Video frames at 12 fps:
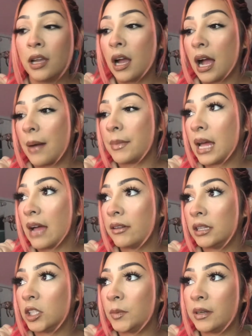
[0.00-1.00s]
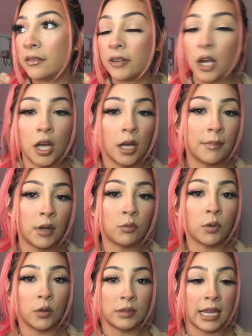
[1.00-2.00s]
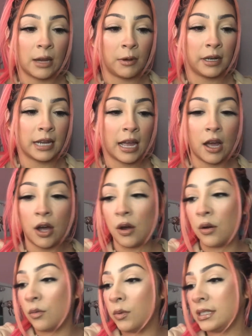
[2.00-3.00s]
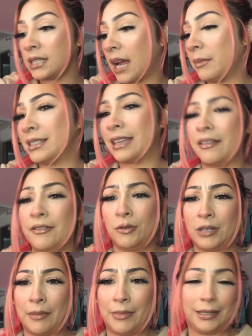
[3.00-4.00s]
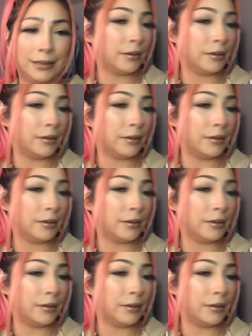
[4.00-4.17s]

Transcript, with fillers: I'm gonna have a little bit of um, rosé right now. What time is it? I don't even know what time it is. You